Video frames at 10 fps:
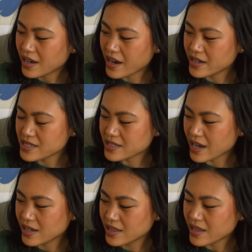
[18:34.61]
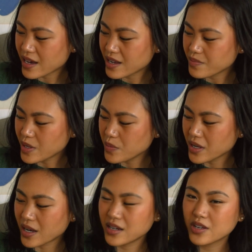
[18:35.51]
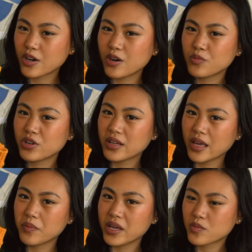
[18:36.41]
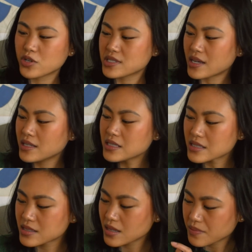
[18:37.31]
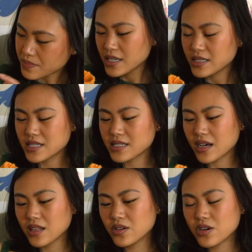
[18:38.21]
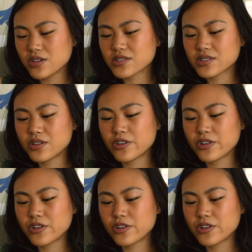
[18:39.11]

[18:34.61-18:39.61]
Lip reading: I decided that maybe a honeycomb would like make more sense. This yellow also